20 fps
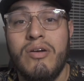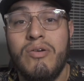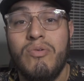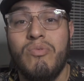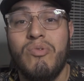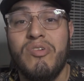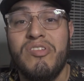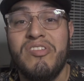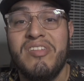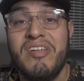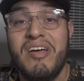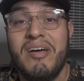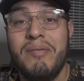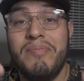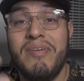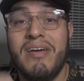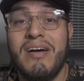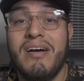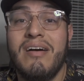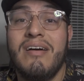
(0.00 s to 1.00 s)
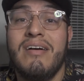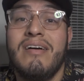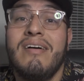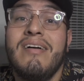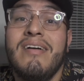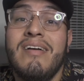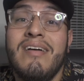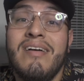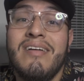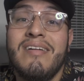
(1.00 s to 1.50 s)
What's up, y'all?
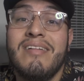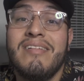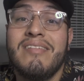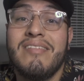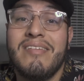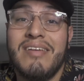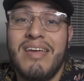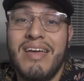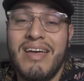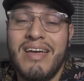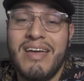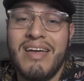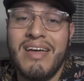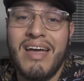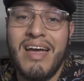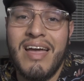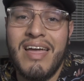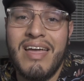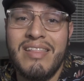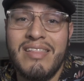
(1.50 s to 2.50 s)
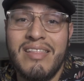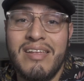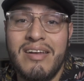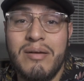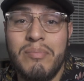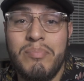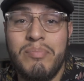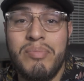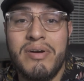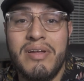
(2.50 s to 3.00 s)
So yeah, I ended
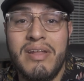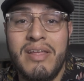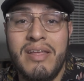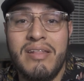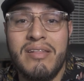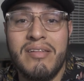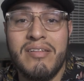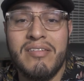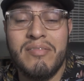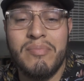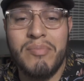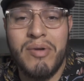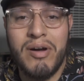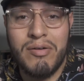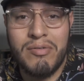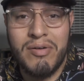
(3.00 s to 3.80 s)
up putting the small